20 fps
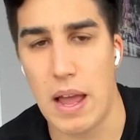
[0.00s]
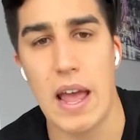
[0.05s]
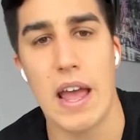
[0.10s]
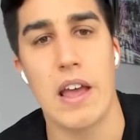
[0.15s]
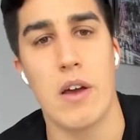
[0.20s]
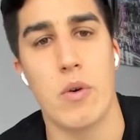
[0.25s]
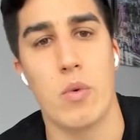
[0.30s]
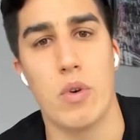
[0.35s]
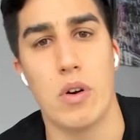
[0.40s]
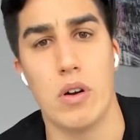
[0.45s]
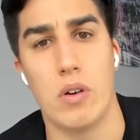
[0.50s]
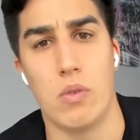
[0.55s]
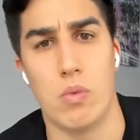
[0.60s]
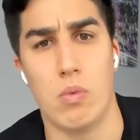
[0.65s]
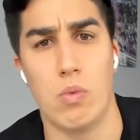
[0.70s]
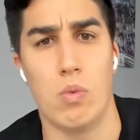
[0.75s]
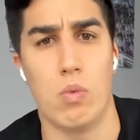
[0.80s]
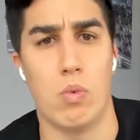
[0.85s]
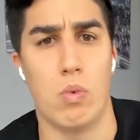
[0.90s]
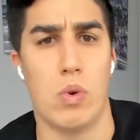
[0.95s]
hey, we're
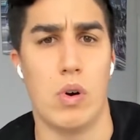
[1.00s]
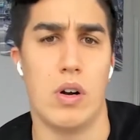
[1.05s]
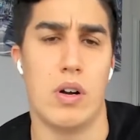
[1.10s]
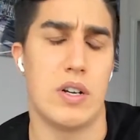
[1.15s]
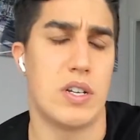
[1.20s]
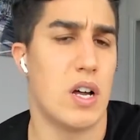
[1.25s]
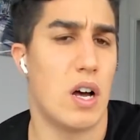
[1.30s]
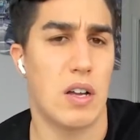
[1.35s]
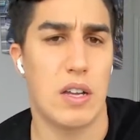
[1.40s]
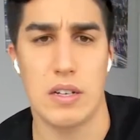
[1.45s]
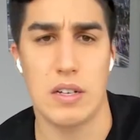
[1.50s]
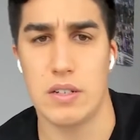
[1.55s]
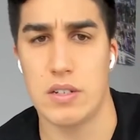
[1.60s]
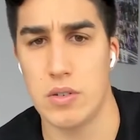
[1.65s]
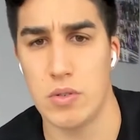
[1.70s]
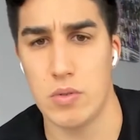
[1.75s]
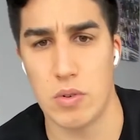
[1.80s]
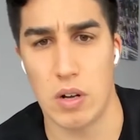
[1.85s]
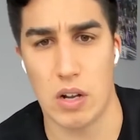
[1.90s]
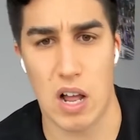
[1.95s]
we're talking
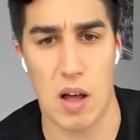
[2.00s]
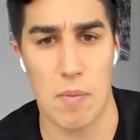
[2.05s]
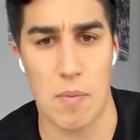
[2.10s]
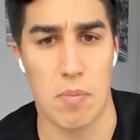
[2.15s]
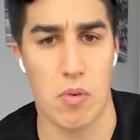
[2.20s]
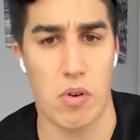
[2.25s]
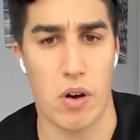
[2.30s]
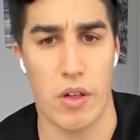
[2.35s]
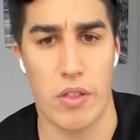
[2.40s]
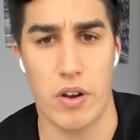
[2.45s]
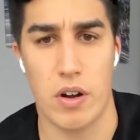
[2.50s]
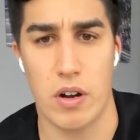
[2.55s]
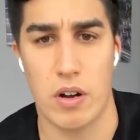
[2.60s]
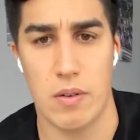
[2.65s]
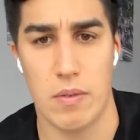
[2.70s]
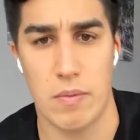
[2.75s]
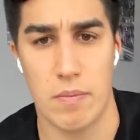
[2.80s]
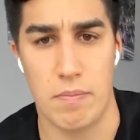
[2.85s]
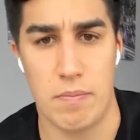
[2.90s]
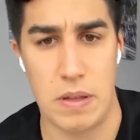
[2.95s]
to a couple other
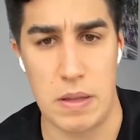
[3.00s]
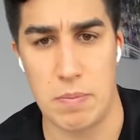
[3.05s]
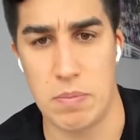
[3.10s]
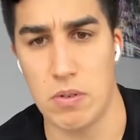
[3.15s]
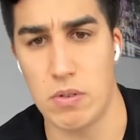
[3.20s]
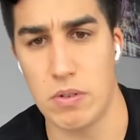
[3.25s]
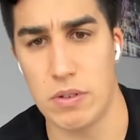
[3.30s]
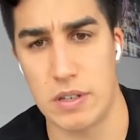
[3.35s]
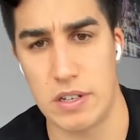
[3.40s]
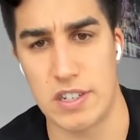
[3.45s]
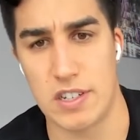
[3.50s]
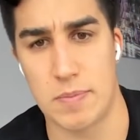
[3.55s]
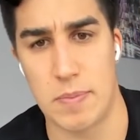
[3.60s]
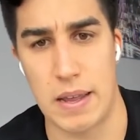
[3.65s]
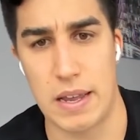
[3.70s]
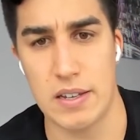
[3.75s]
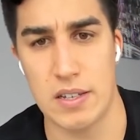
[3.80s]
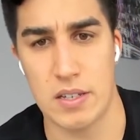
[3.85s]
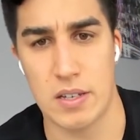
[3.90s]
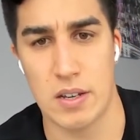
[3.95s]
people in this
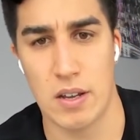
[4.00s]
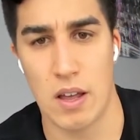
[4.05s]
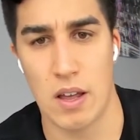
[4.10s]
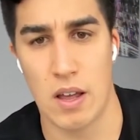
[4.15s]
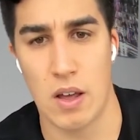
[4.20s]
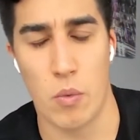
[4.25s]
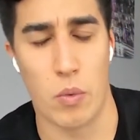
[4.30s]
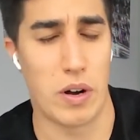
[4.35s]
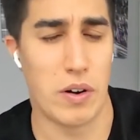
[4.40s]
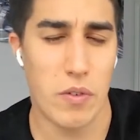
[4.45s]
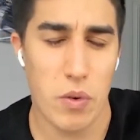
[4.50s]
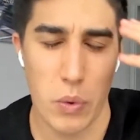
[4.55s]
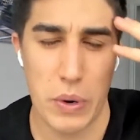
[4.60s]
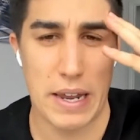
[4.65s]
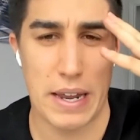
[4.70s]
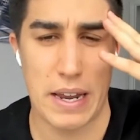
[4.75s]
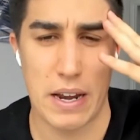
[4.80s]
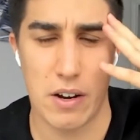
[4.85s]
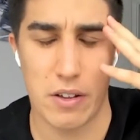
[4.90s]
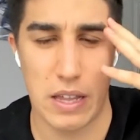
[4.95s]
space. Whenever we
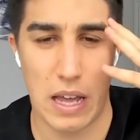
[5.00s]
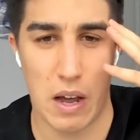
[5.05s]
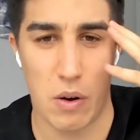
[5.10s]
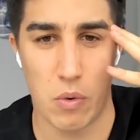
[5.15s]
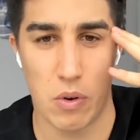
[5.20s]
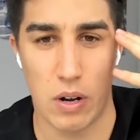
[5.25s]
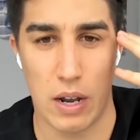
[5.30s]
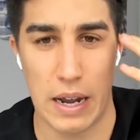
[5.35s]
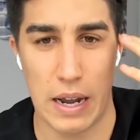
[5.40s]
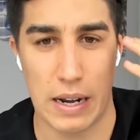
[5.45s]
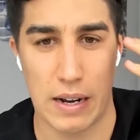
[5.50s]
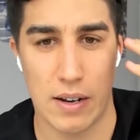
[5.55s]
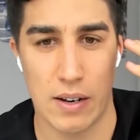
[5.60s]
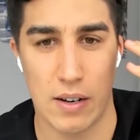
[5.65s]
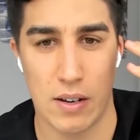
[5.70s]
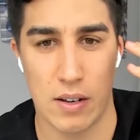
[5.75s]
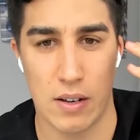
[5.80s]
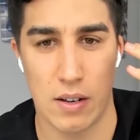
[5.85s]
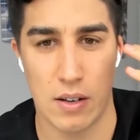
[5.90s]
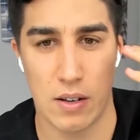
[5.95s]
hear that, we're like,
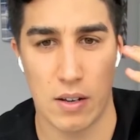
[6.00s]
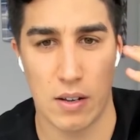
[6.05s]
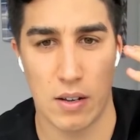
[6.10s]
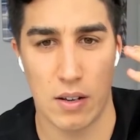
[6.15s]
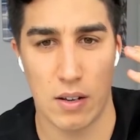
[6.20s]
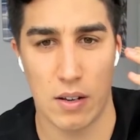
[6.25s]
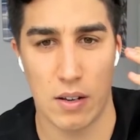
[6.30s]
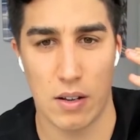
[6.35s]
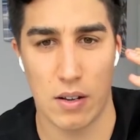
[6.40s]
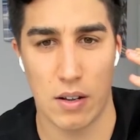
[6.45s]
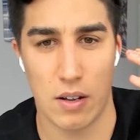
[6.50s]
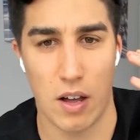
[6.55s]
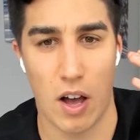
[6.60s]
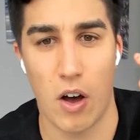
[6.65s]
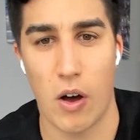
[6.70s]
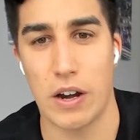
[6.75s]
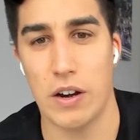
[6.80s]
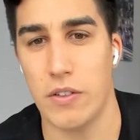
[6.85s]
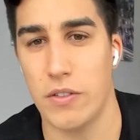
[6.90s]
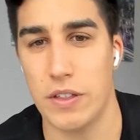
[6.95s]
oh,
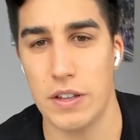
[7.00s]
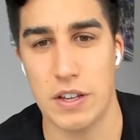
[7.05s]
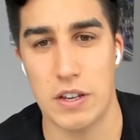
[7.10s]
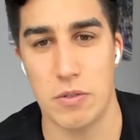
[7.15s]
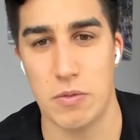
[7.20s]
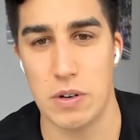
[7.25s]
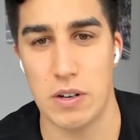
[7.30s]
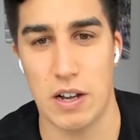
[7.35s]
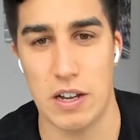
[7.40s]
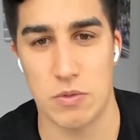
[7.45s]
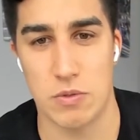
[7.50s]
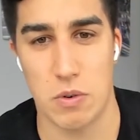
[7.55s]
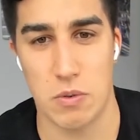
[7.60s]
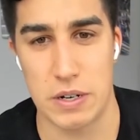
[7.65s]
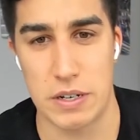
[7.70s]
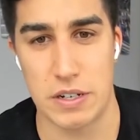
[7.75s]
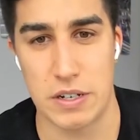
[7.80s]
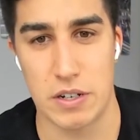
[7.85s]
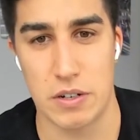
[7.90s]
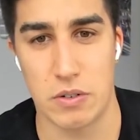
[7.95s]
I don't think you realize what
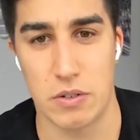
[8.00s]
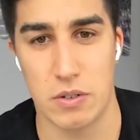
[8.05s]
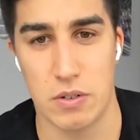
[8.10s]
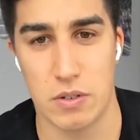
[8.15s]
we do.